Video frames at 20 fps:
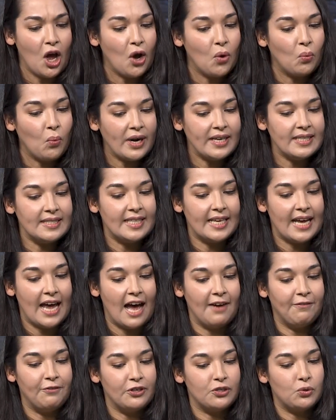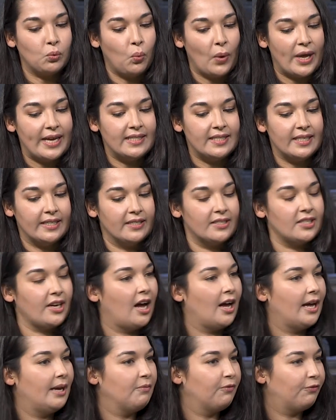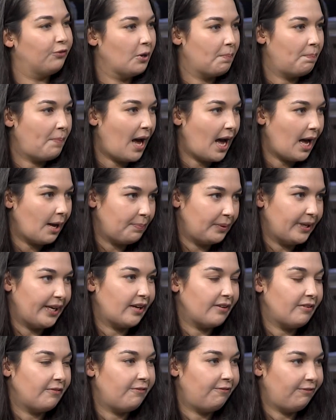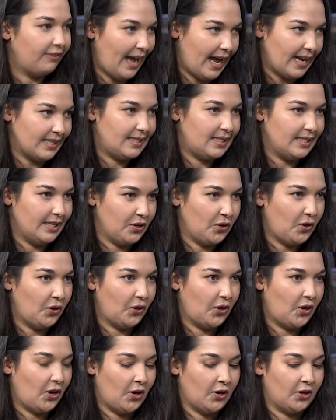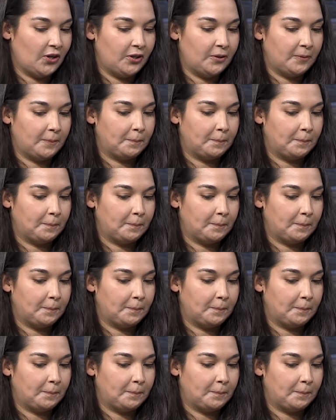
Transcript: What is the average waiting time for a public flat in Hong Kong?